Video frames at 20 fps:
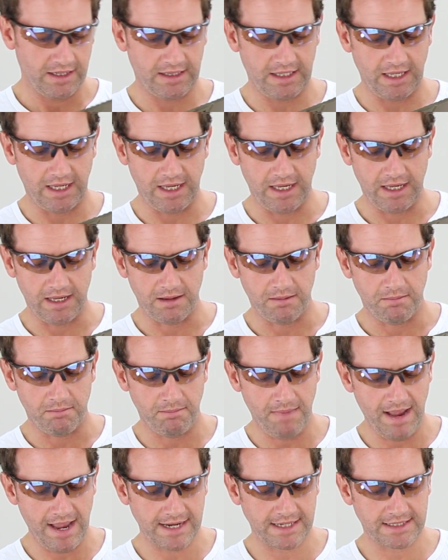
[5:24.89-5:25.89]
The
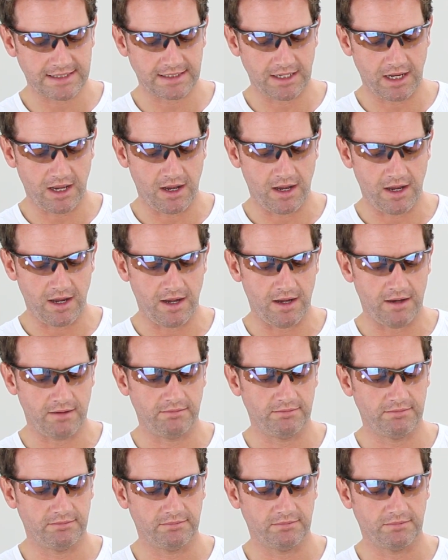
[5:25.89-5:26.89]
mags
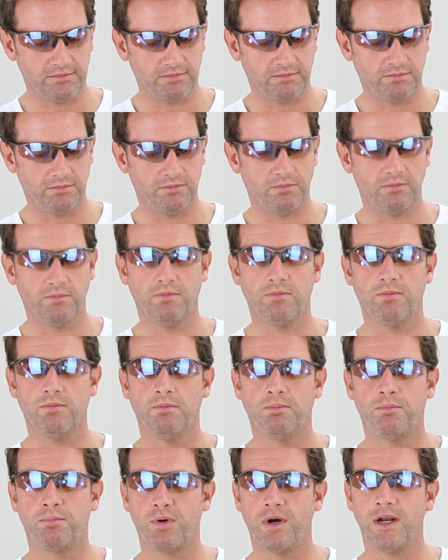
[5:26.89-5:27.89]
are
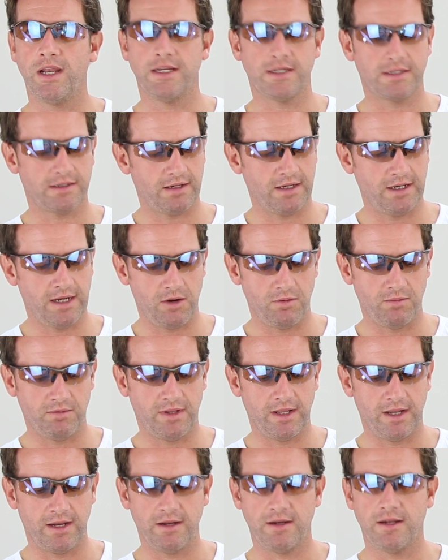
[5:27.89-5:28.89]
brilliant, you know,
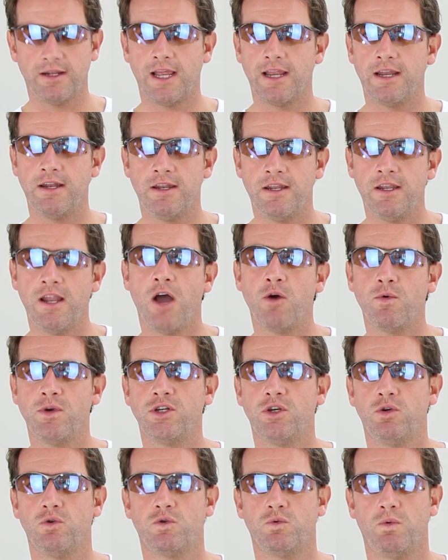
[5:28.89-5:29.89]
they're no
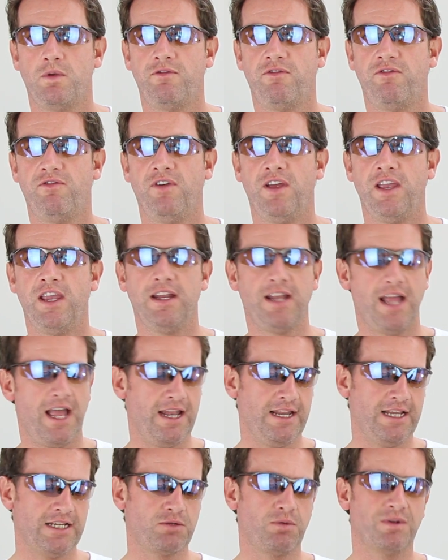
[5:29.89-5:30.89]
issues with feed,
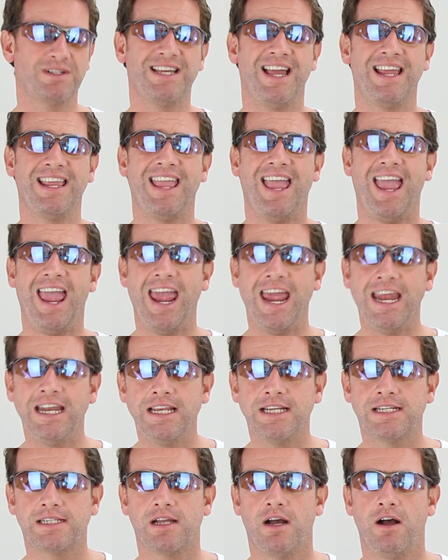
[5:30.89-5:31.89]
and this will take
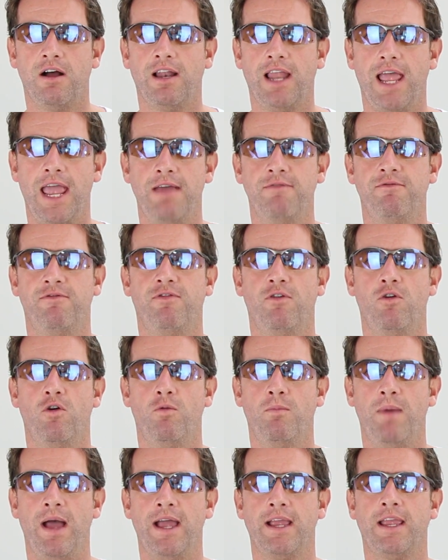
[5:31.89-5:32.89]
any style
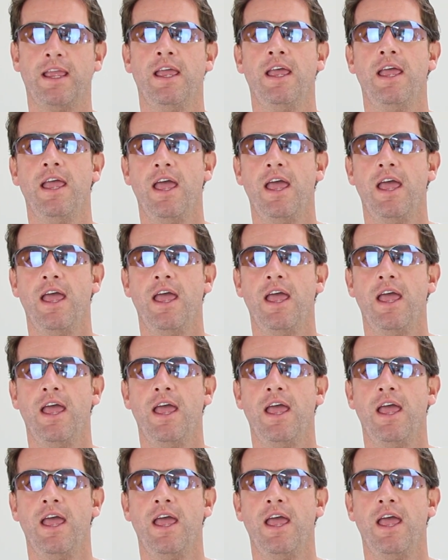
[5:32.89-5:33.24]
M4 mag,